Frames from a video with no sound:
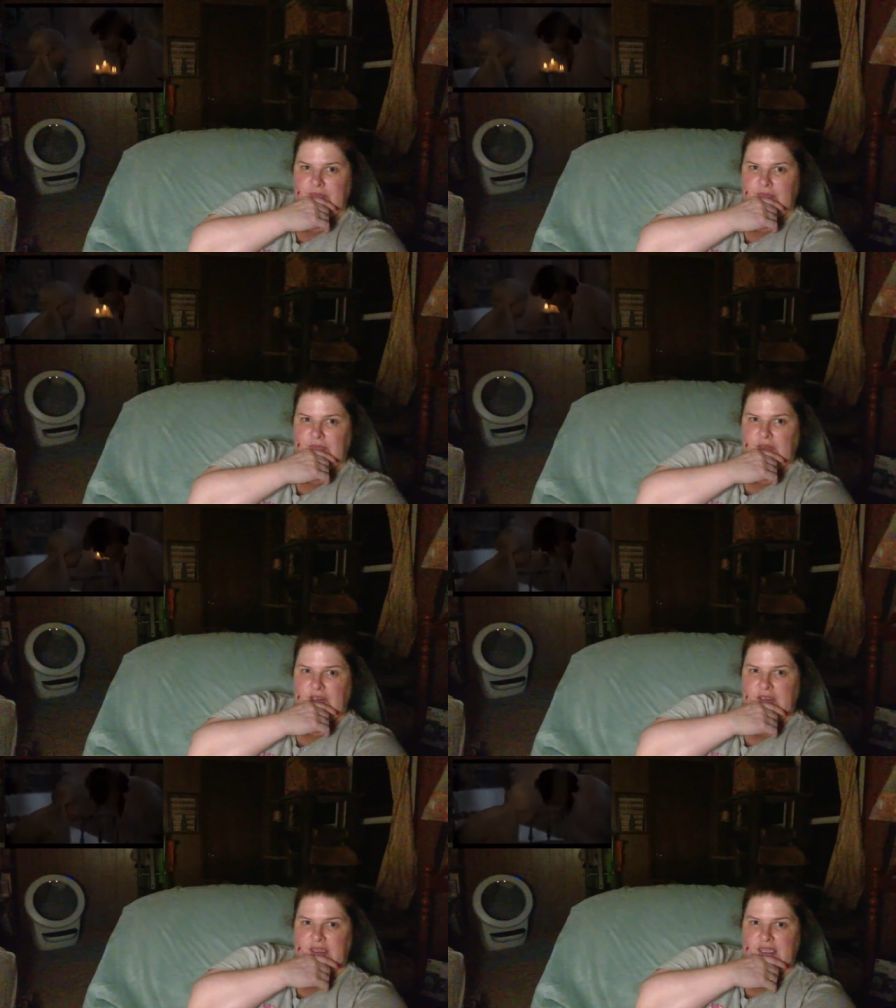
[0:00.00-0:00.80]

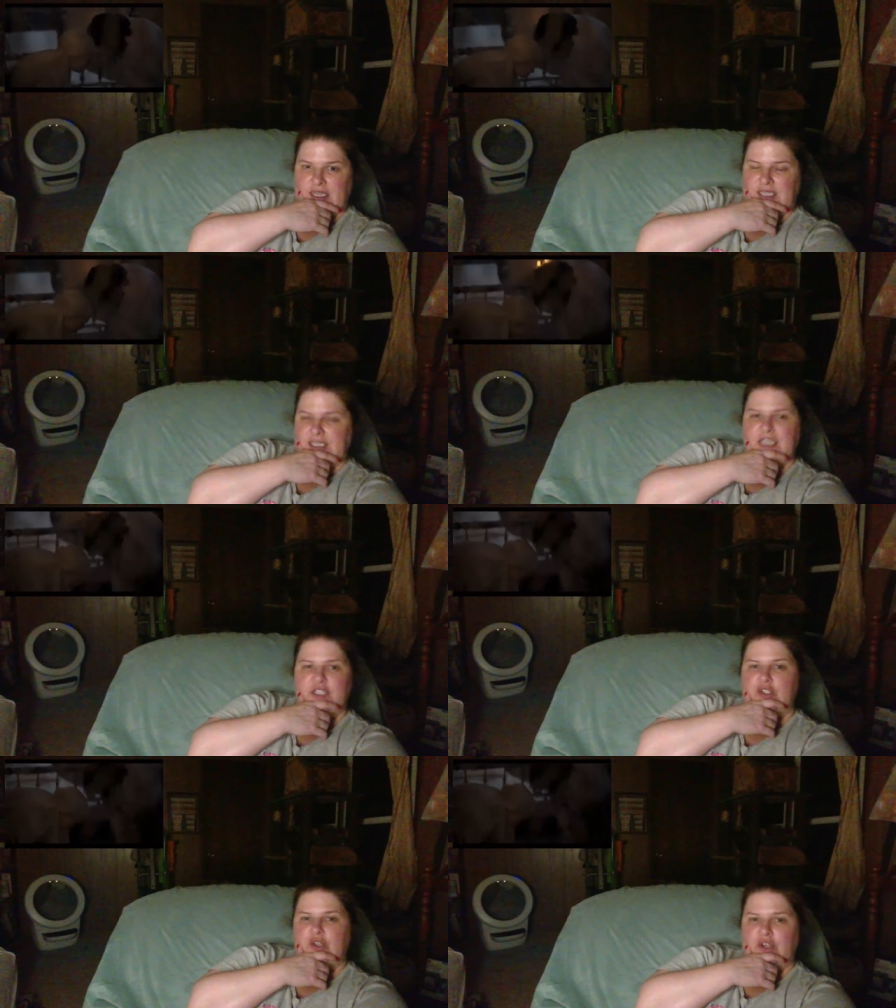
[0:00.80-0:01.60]
It
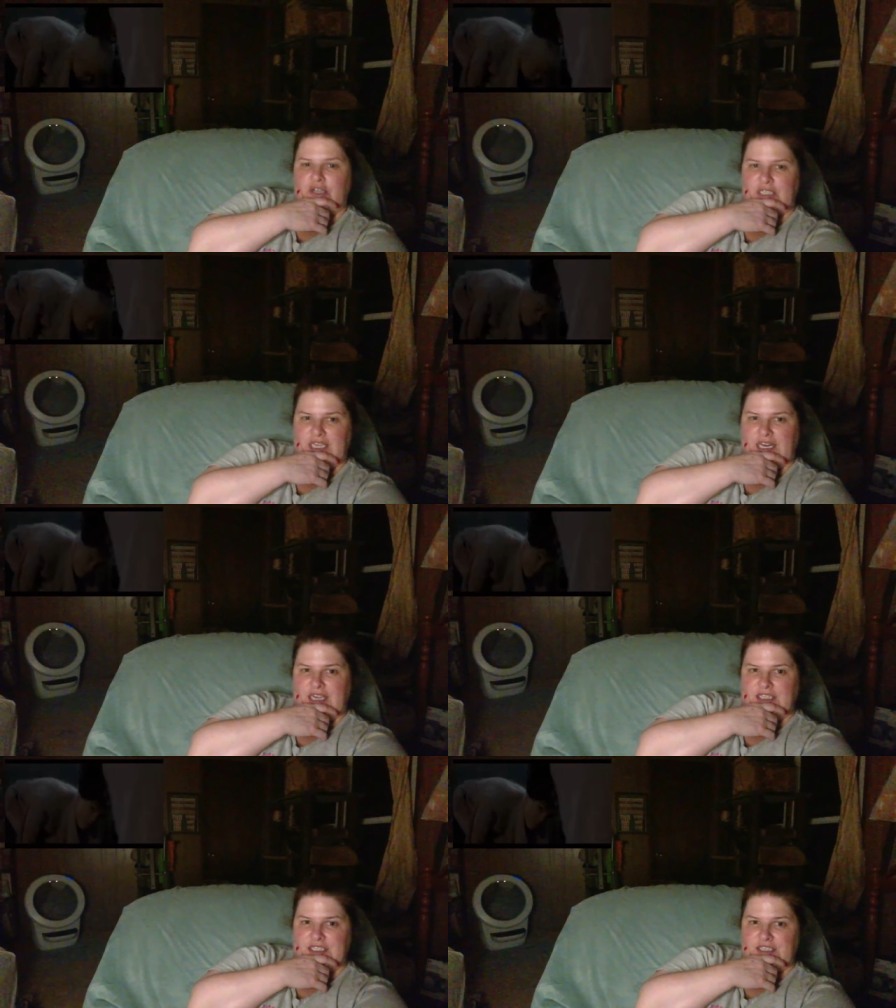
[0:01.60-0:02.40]
takes too long to get
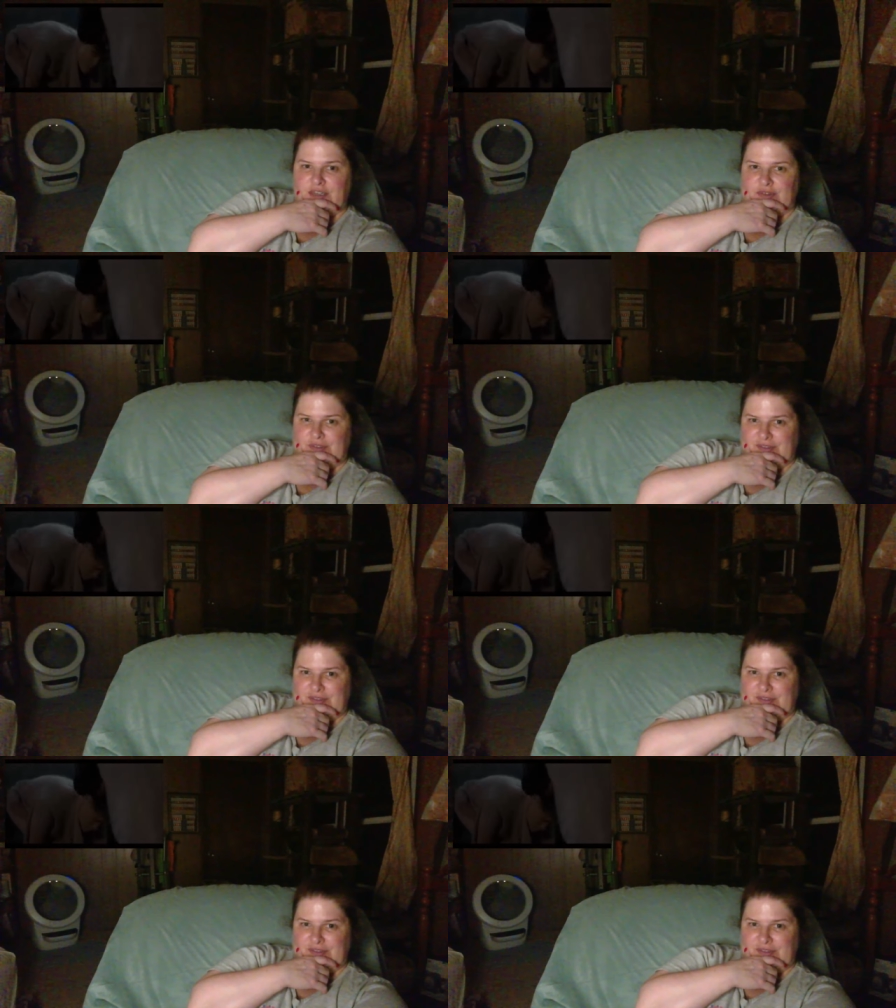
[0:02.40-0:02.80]
out of stuff.